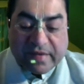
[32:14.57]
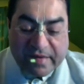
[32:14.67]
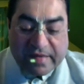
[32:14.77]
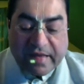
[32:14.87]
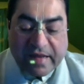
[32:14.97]

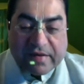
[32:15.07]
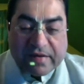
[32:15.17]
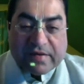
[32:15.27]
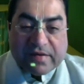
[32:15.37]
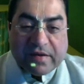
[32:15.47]
then
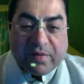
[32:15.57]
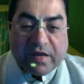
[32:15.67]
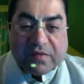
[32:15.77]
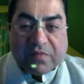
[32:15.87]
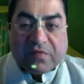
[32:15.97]
it
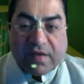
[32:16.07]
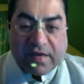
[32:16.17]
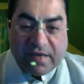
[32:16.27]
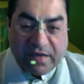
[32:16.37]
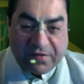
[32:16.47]
becomes
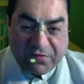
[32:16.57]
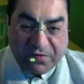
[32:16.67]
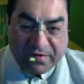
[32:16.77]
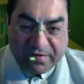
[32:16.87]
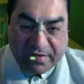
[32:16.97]
Agyata
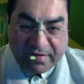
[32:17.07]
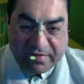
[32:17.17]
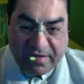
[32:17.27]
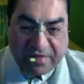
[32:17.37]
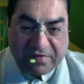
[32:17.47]
Sukriti.
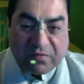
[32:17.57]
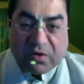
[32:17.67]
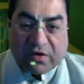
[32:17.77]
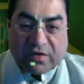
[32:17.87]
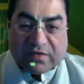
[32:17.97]
They just want
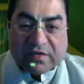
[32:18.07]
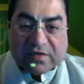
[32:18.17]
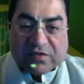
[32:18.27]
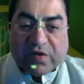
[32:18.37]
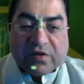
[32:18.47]
to
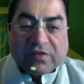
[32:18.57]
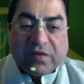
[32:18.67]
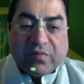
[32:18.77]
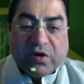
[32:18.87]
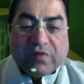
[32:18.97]
assist because they are
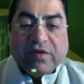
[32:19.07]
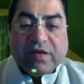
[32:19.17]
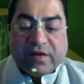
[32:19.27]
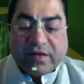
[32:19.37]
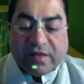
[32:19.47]

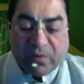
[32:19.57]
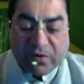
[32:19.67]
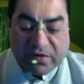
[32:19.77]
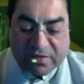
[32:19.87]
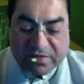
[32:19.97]
motivated and they want
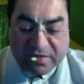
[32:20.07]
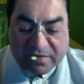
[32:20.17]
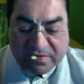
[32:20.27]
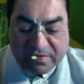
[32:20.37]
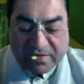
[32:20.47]
to assist.
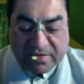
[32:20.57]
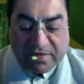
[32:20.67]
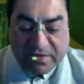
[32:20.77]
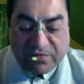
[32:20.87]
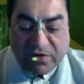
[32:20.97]

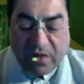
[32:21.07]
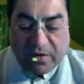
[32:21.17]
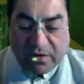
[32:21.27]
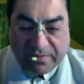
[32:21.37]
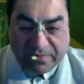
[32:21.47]
It's
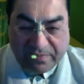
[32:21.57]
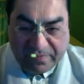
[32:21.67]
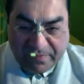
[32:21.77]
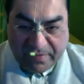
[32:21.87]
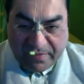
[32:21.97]
phenomenal.
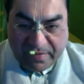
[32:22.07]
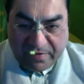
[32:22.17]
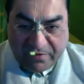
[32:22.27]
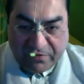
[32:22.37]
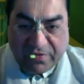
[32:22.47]

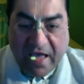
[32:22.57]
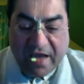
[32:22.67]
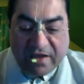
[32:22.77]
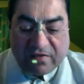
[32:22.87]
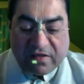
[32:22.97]
So that
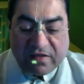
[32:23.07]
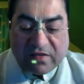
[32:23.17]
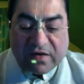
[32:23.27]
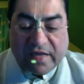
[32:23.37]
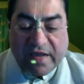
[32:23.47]
is the
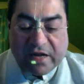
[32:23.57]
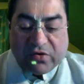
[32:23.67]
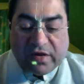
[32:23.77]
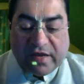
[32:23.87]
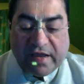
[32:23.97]
third
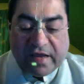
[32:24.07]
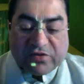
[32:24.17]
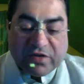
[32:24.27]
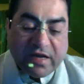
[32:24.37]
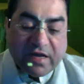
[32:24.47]
category, and
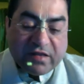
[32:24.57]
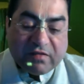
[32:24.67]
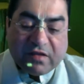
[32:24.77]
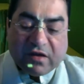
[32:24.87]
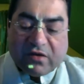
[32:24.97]
Srila Haridas
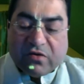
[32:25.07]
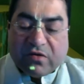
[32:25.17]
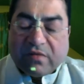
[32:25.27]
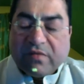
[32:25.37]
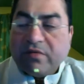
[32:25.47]

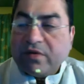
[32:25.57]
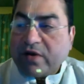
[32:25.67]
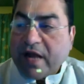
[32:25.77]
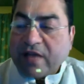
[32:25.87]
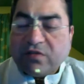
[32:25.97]
Thakur
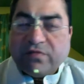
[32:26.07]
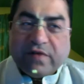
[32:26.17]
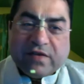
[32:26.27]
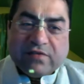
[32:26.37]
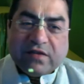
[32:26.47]

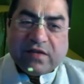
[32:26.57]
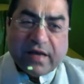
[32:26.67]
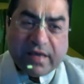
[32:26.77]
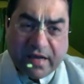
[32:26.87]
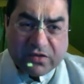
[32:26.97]
classifies that
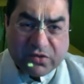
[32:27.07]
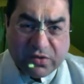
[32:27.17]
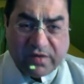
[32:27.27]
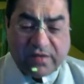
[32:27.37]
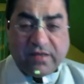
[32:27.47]
Agyata
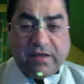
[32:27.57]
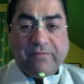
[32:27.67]
Sukriti